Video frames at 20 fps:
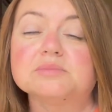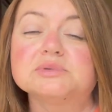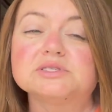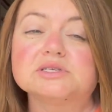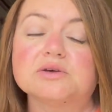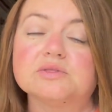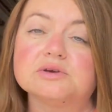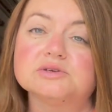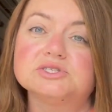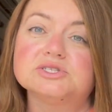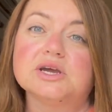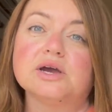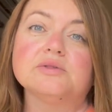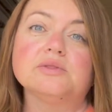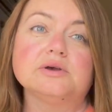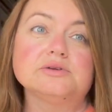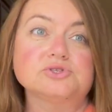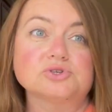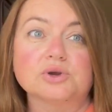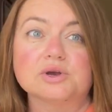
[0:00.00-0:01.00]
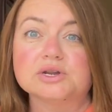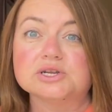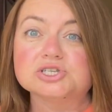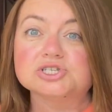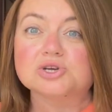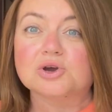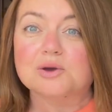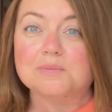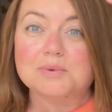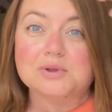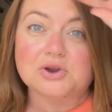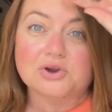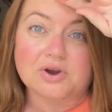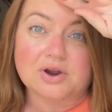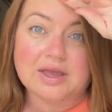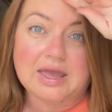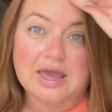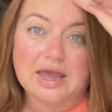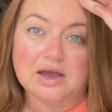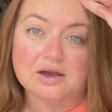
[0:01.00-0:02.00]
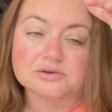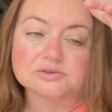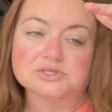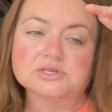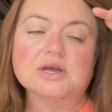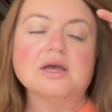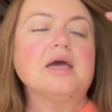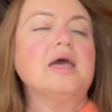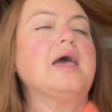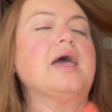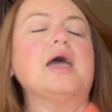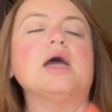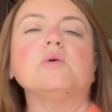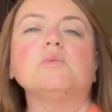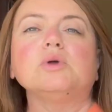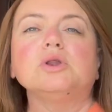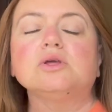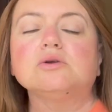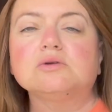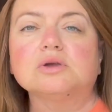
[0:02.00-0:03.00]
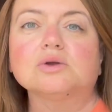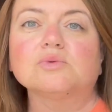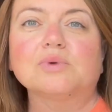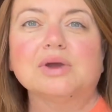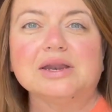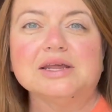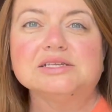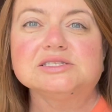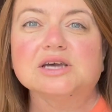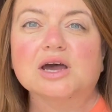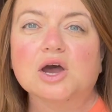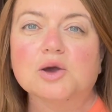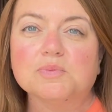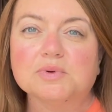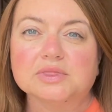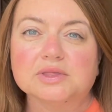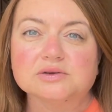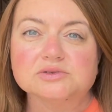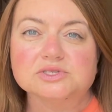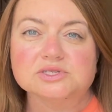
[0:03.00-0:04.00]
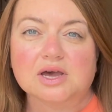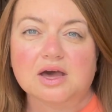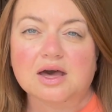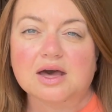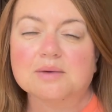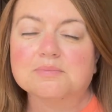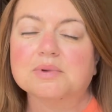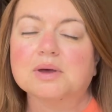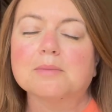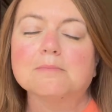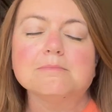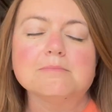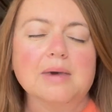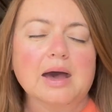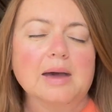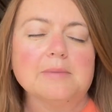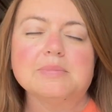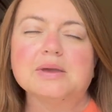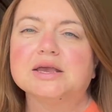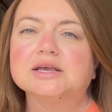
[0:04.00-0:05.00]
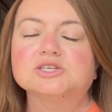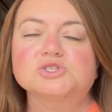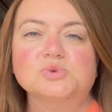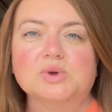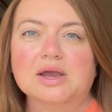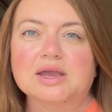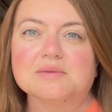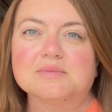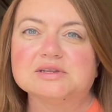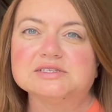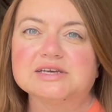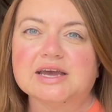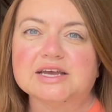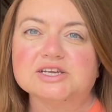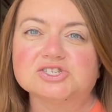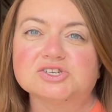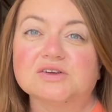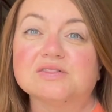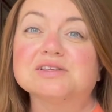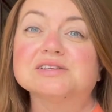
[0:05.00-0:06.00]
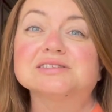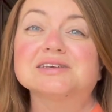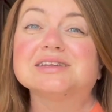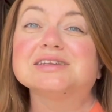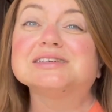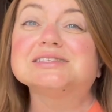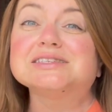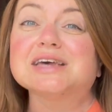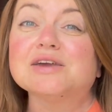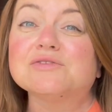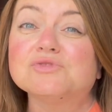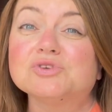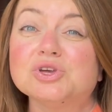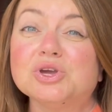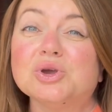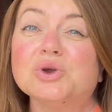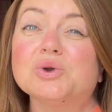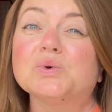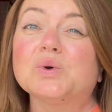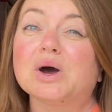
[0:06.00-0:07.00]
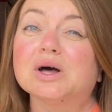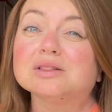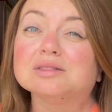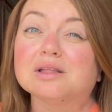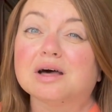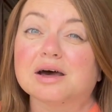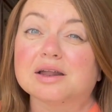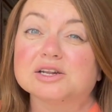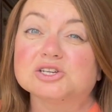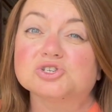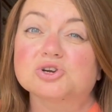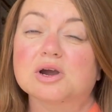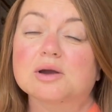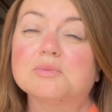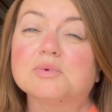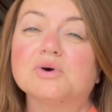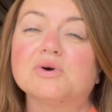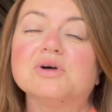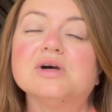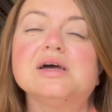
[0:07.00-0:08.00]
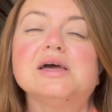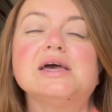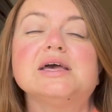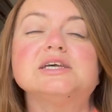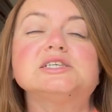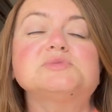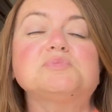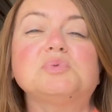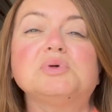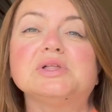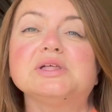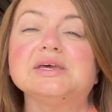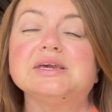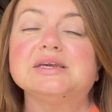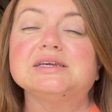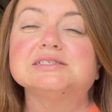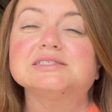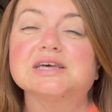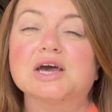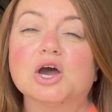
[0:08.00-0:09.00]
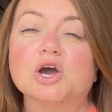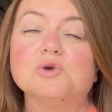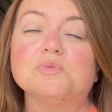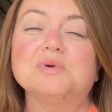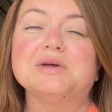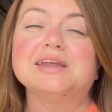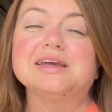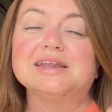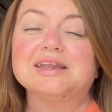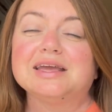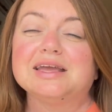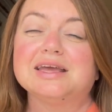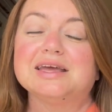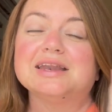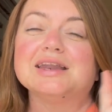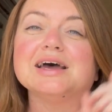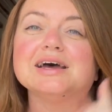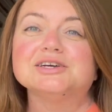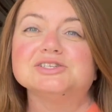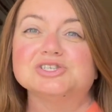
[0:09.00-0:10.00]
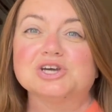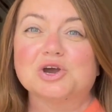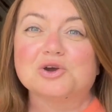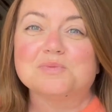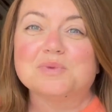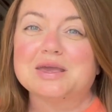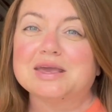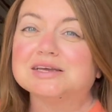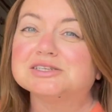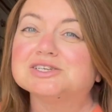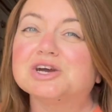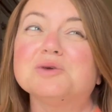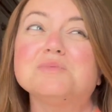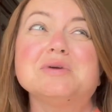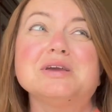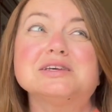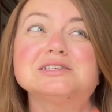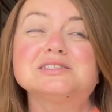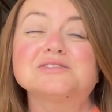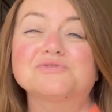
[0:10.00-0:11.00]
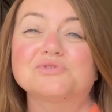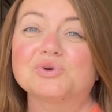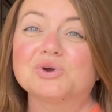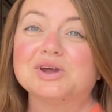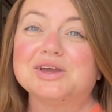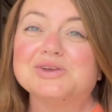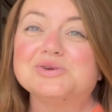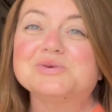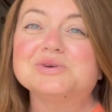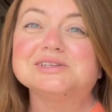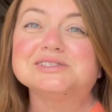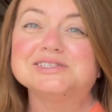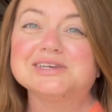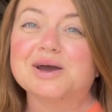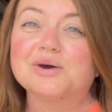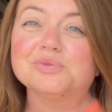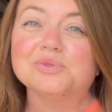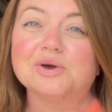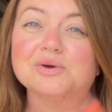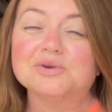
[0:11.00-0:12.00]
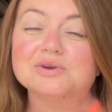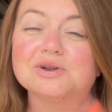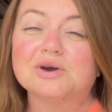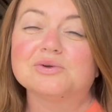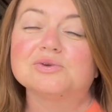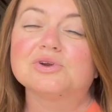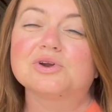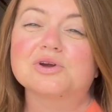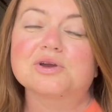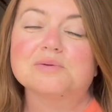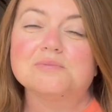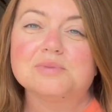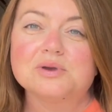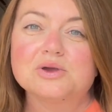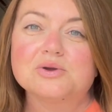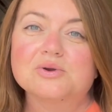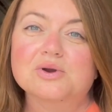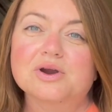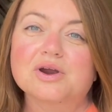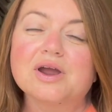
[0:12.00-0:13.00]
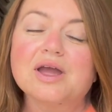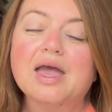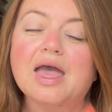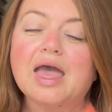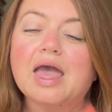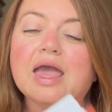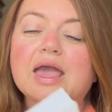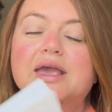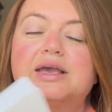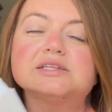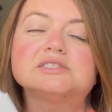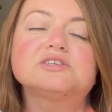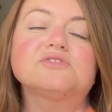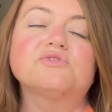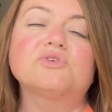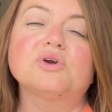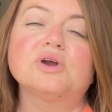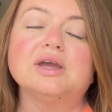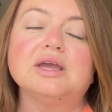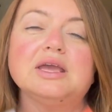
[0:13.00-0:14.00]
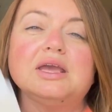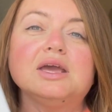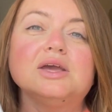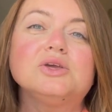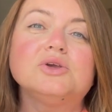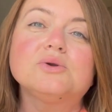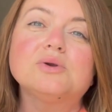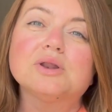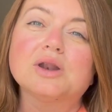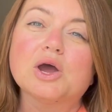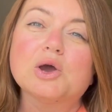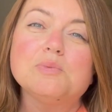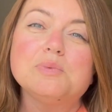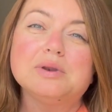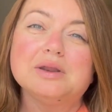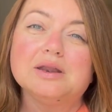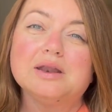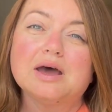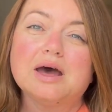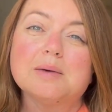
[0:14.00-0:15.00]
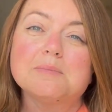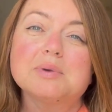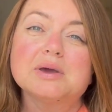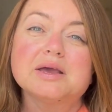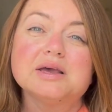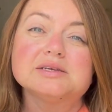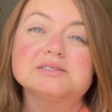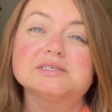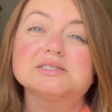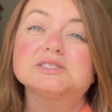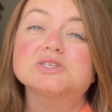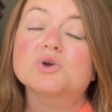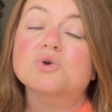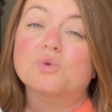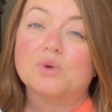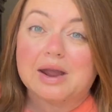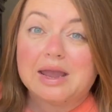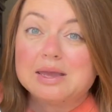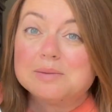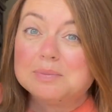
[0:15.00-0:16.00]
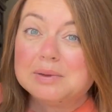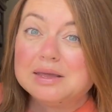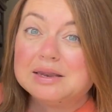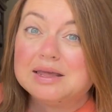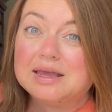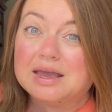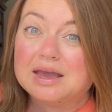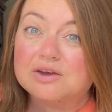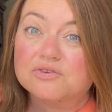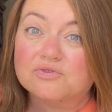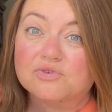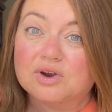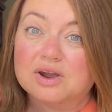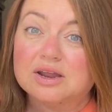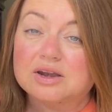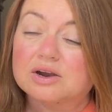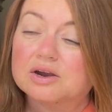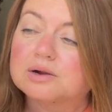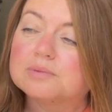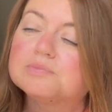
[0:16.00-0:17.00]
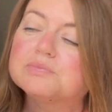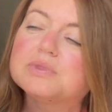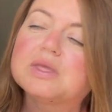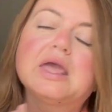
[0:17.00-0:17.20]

So those downloads are going to show up in your account and when you get ready to open those up, my biggest recommendation that's going to save you a lot of trouble is please open it in Adobe. Adobe is free. You can download it on your computer. It's free. You can open it up because it's a great PDF reader.